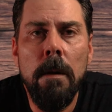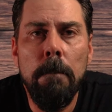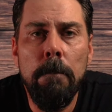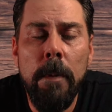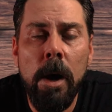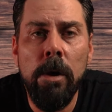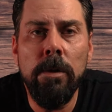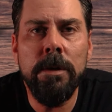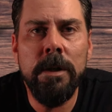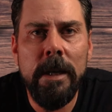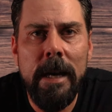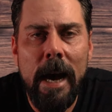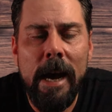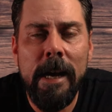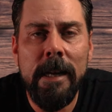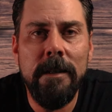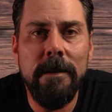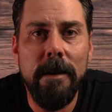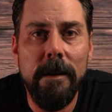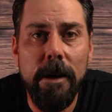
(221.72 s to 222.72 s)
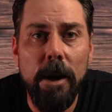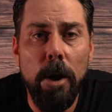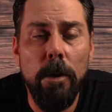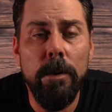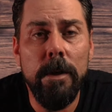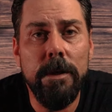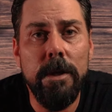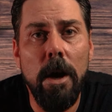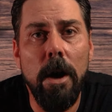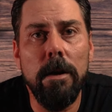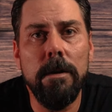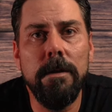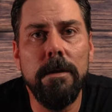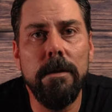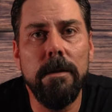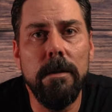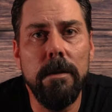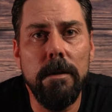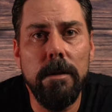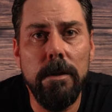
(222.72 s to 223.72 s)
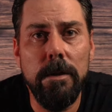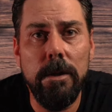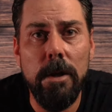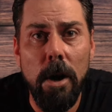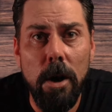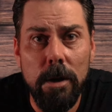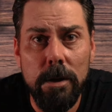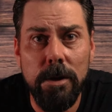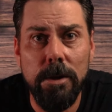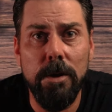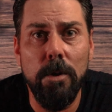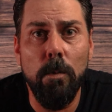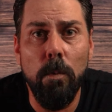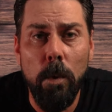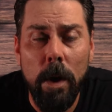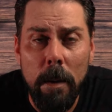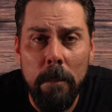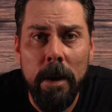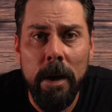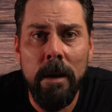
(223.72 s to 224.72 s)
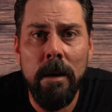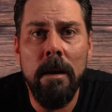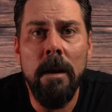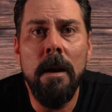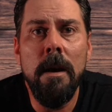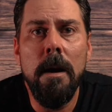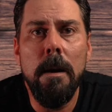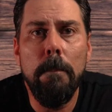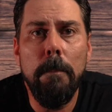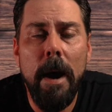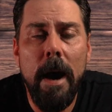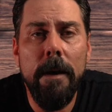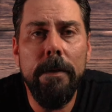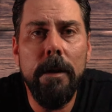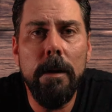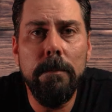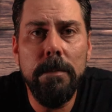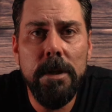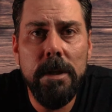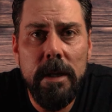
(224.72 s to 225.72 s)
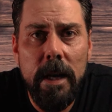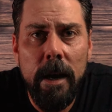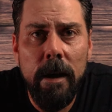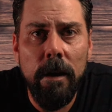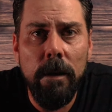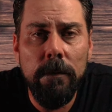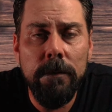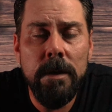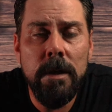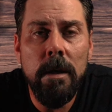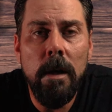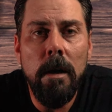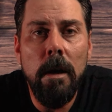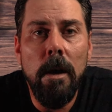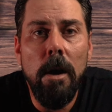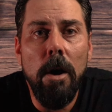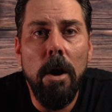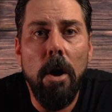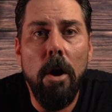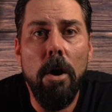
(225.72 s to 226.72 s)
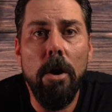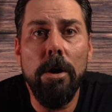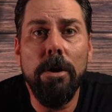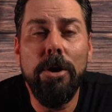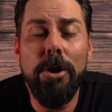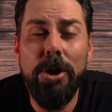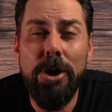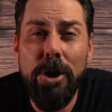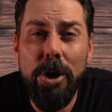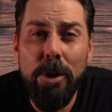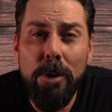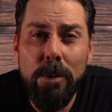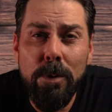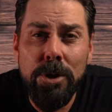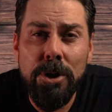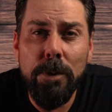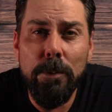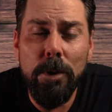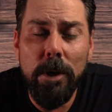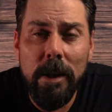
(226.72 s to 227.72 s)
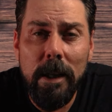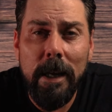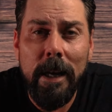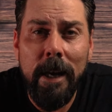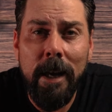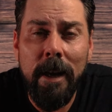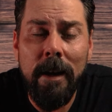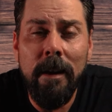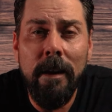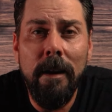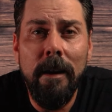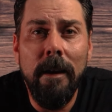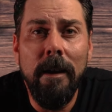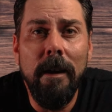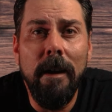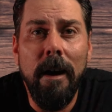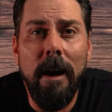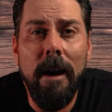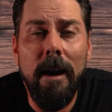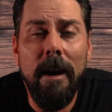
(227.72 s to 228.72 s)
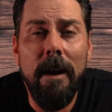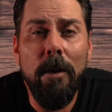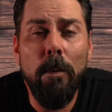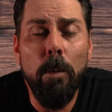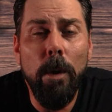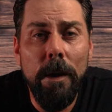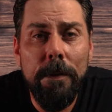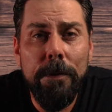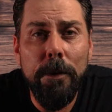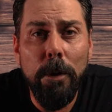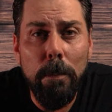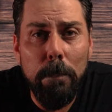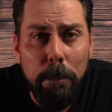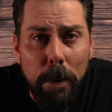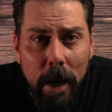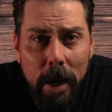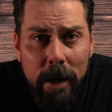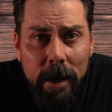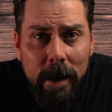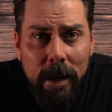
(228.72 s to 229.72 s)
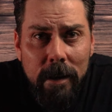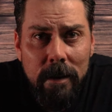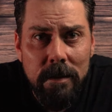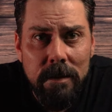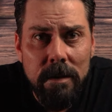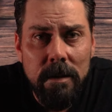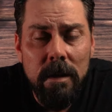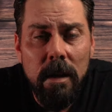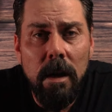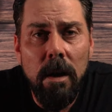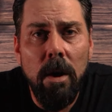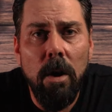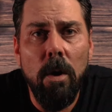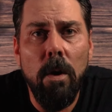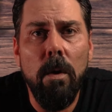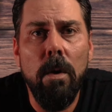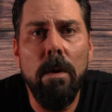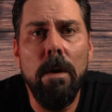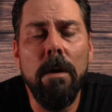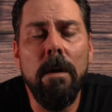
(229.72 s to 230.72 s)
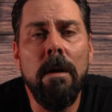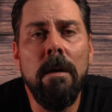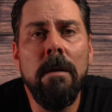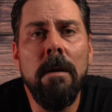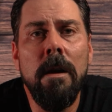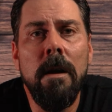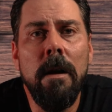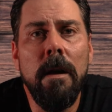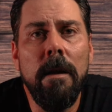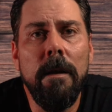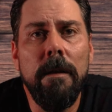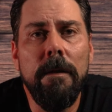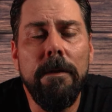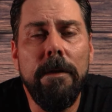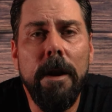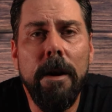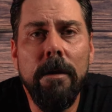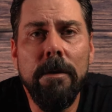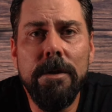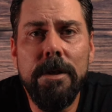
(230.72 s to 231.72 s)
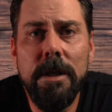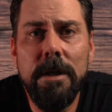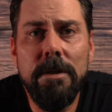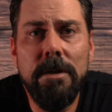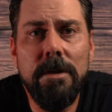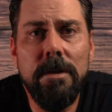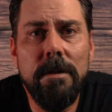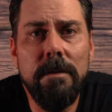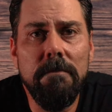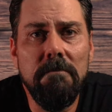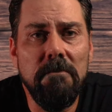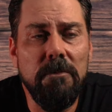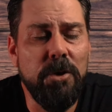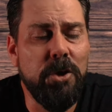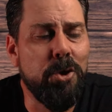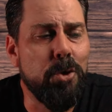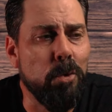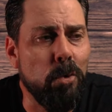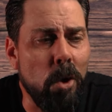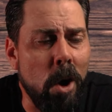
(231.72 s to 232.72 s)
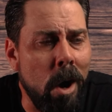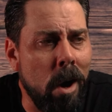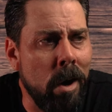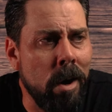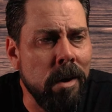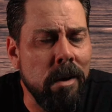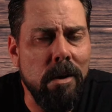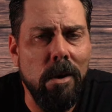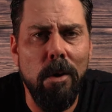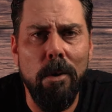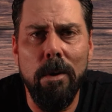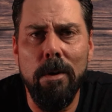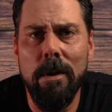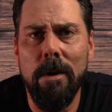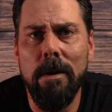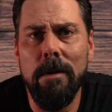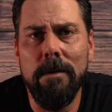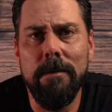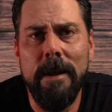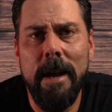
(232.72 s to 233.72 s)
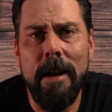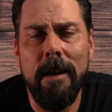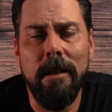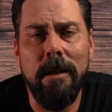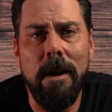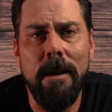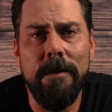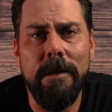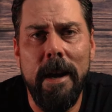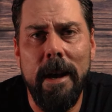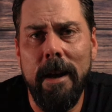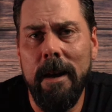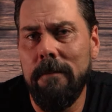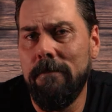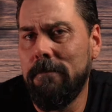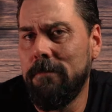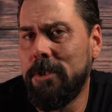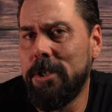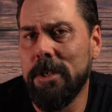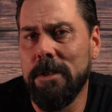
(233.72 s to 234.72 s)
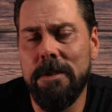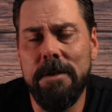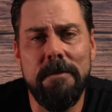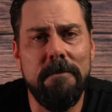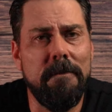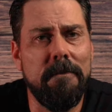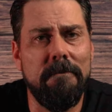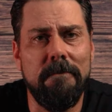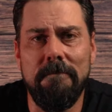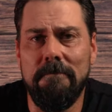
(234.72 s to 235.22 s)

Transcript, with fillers: Most guys that go and talks, talks to women by themselves are usually uh, with their buddies, or they're just drunk, or they, they just